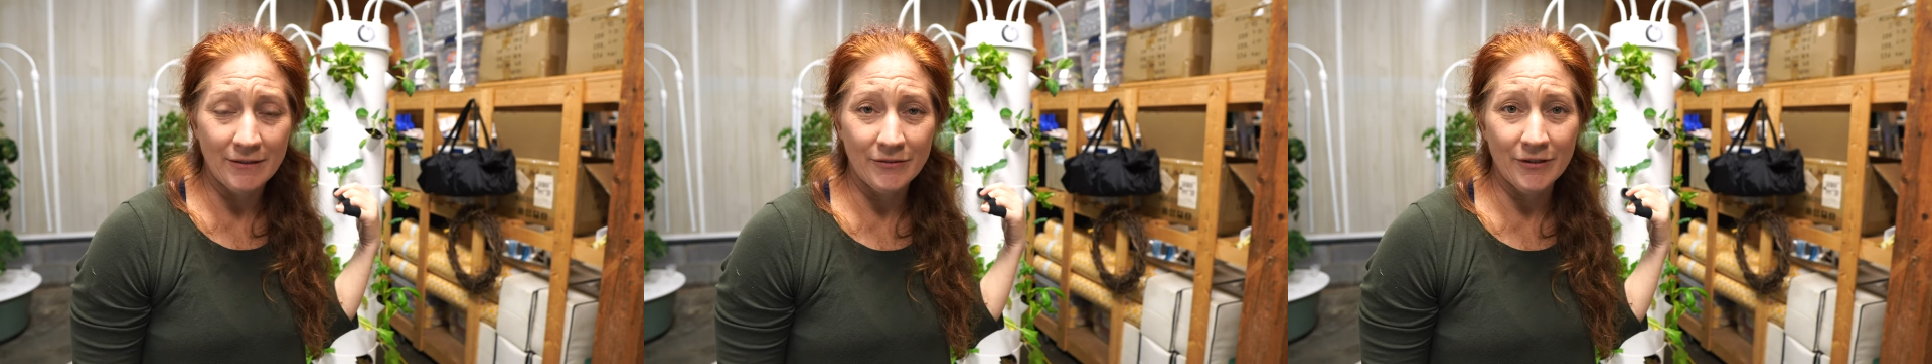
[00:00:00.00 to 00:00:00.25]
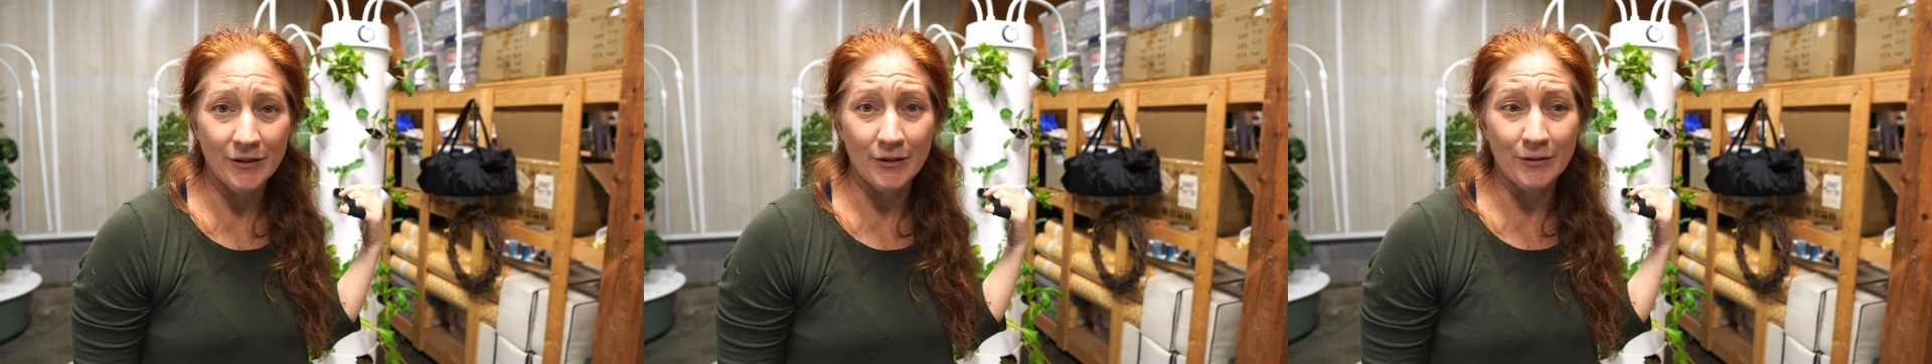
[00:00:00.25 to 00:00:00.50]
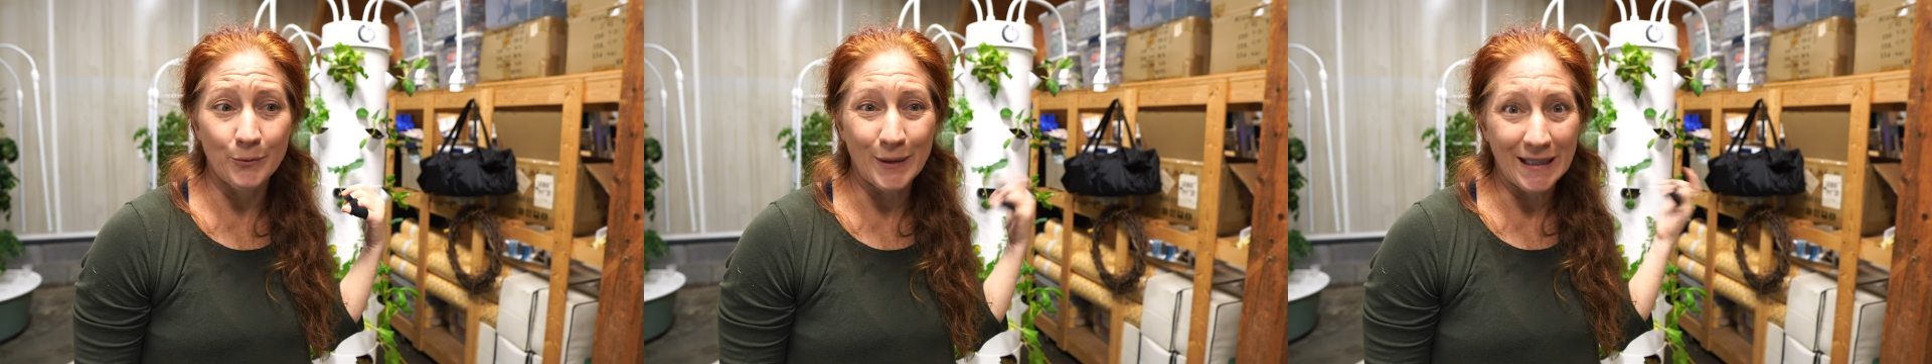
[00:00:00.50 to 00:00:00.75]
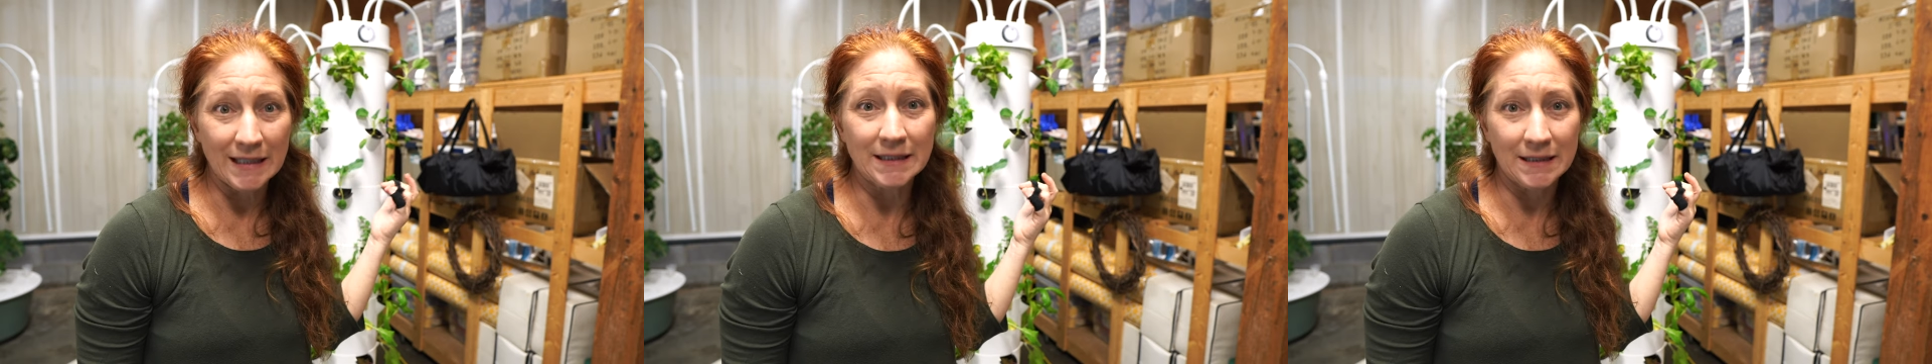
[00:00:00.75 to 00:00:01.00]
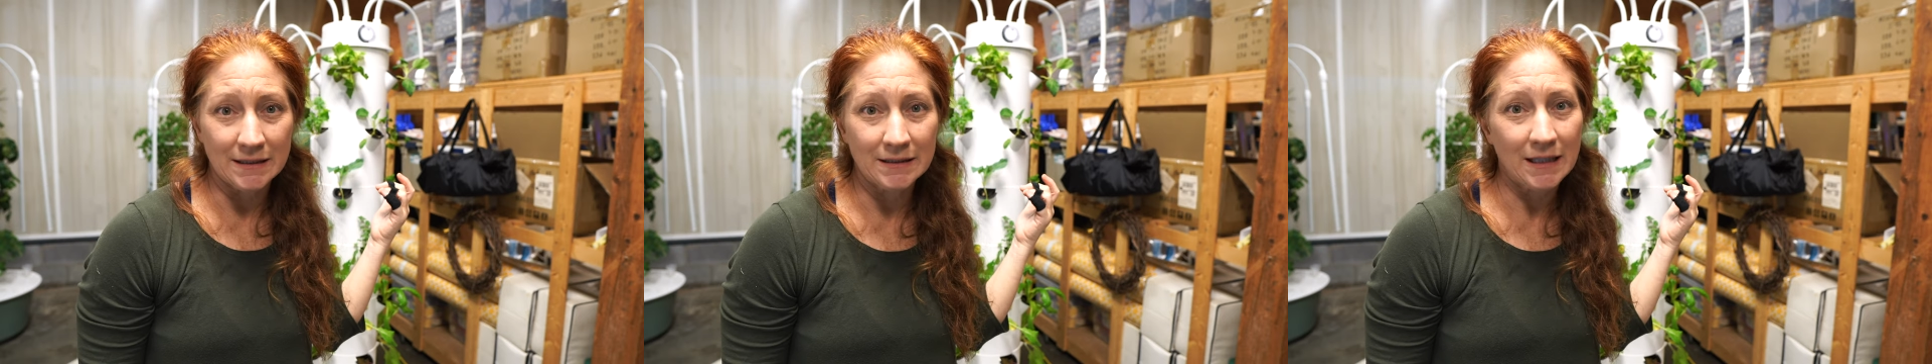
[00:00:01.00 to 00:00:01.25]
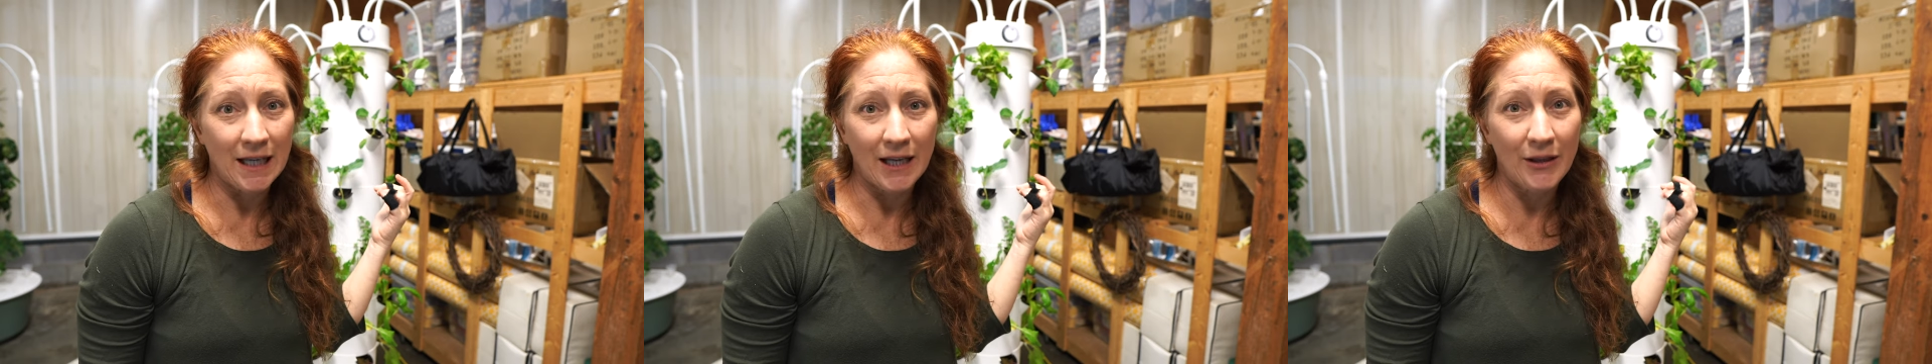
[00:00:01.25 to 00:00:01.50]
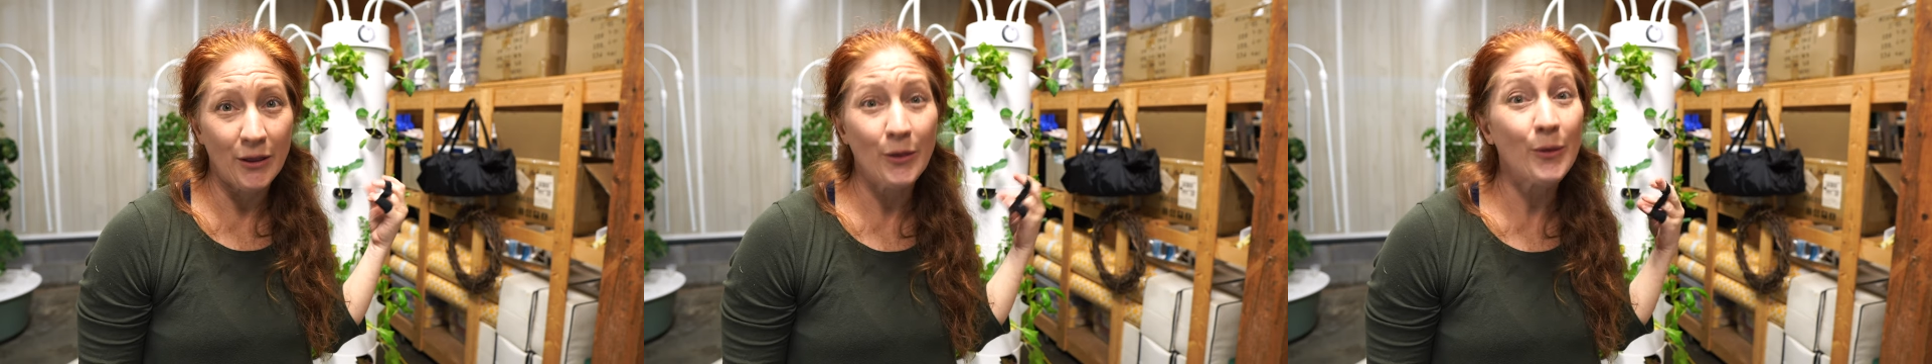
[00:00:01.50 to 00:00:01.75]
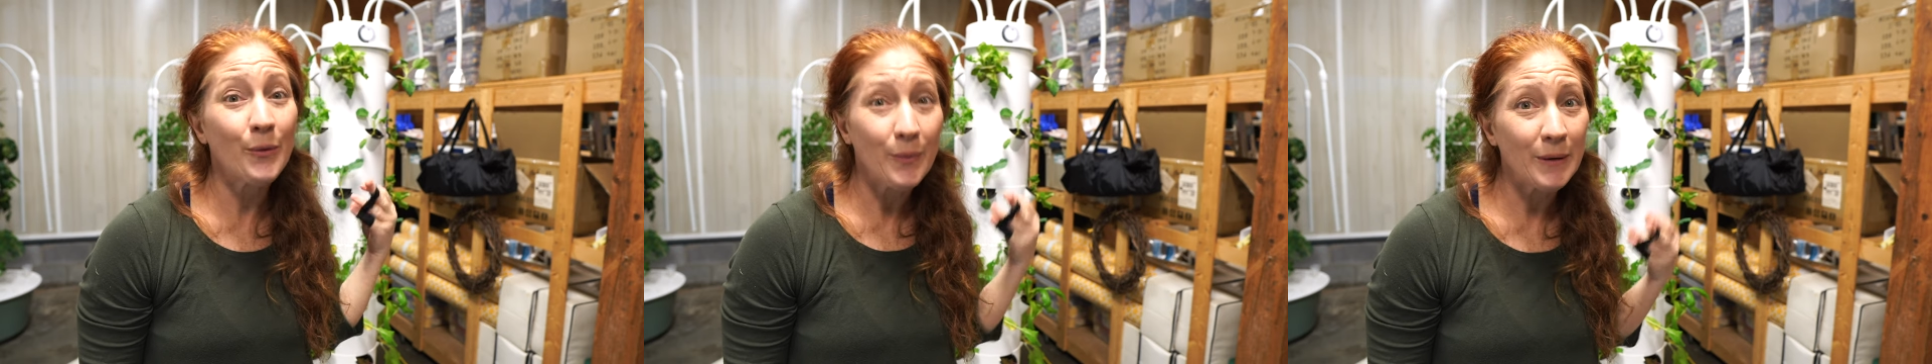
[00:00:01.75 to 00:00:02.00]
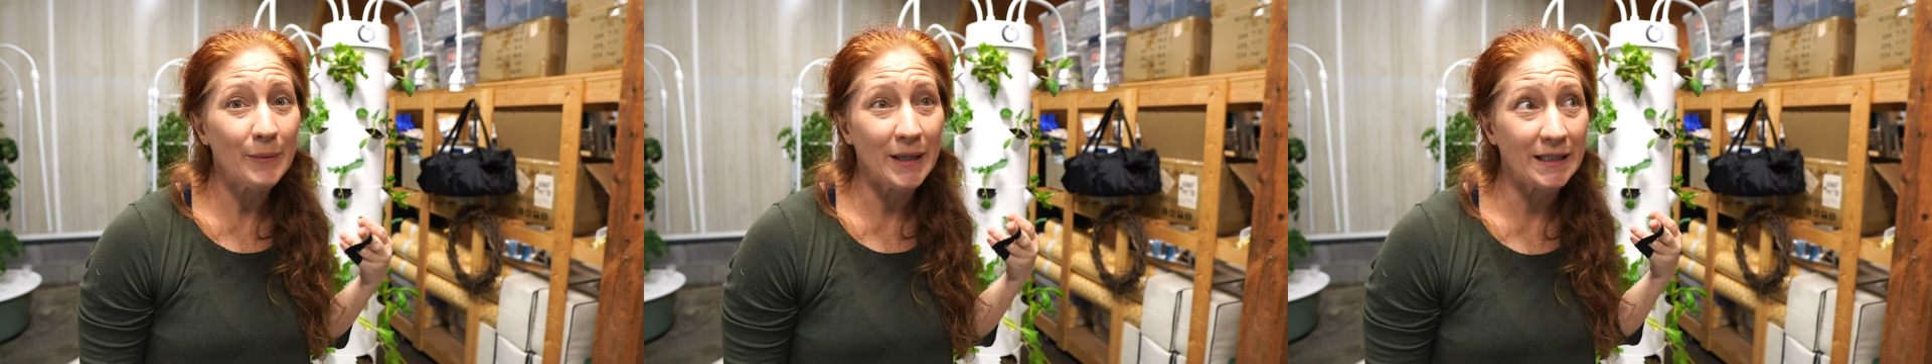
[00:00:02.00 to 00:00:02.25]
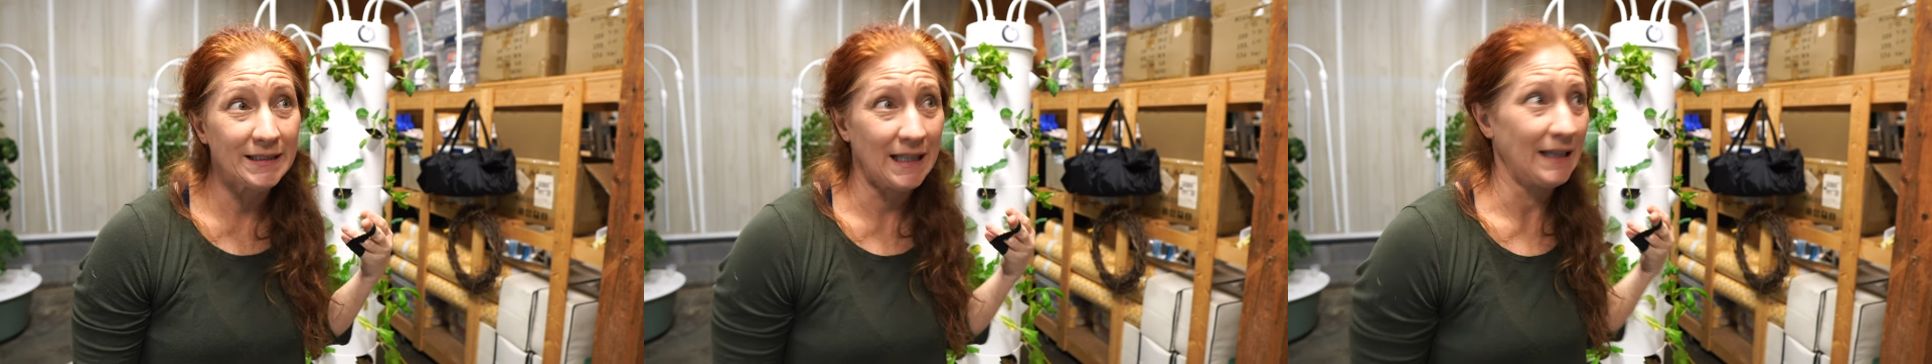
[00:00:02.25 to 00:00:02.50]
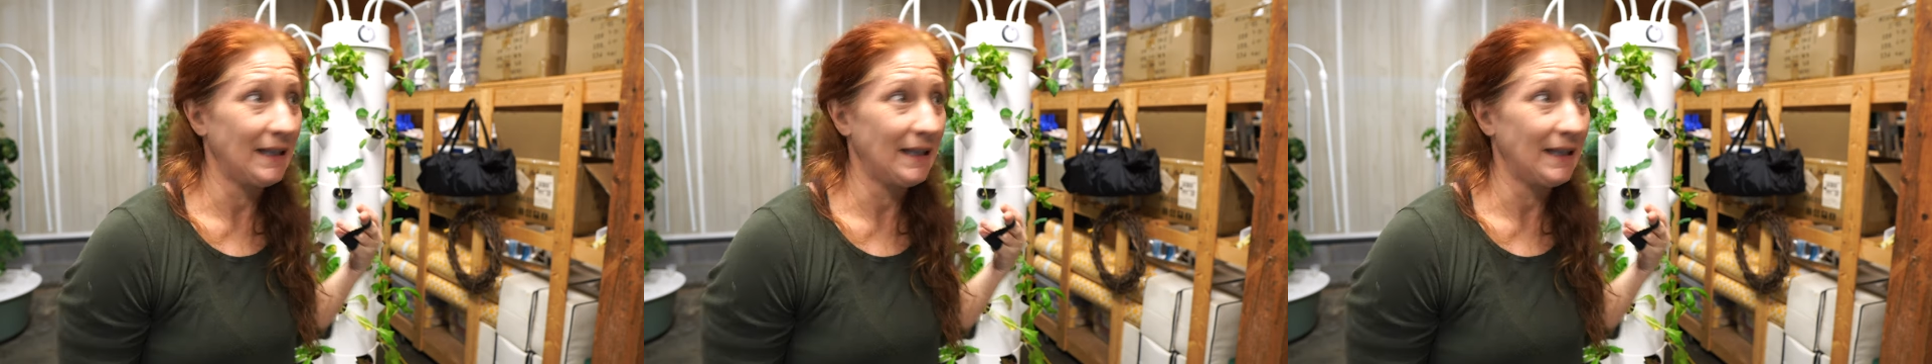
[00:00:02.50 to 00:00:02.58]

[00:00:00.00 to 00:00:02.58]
for weeks, like three weeks, I